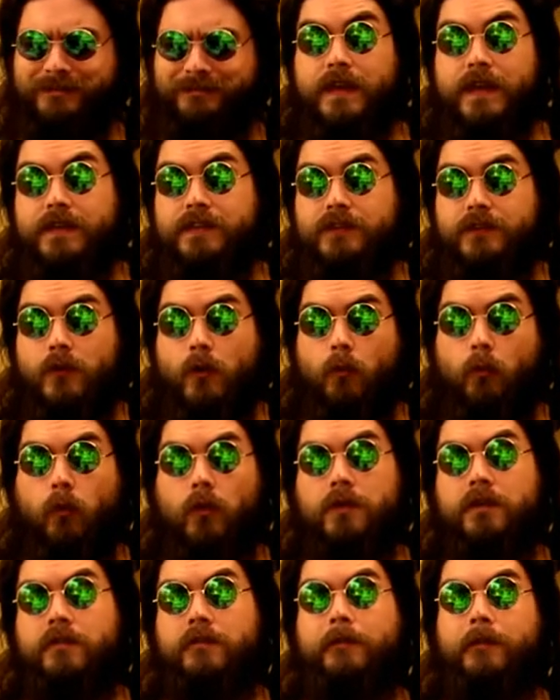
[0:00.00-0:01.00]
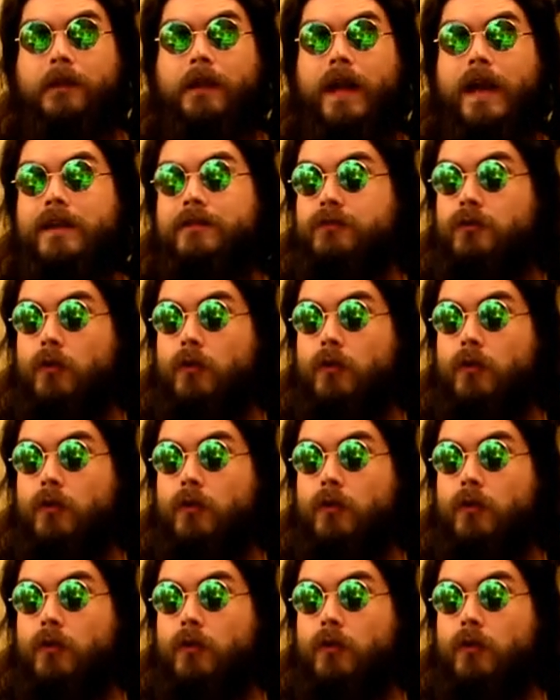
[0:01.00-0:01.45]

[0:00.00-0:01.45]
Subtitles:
This wonderful and